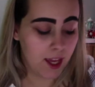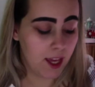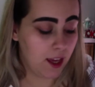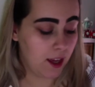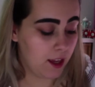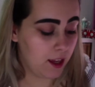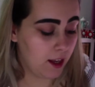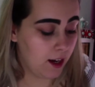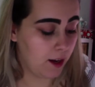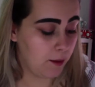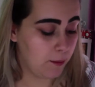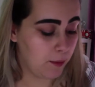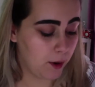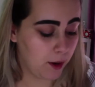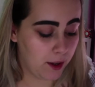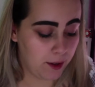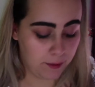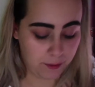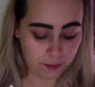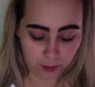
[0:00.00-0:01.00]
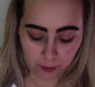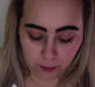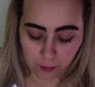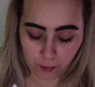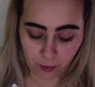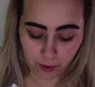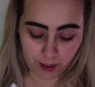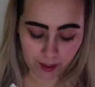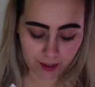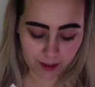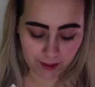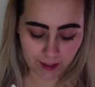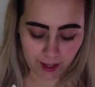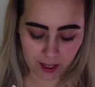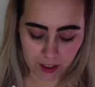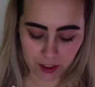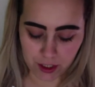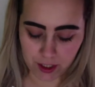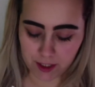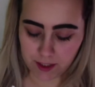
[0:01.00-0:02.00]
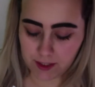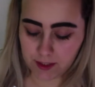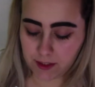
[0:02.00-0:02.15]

and I bought a few more lashes.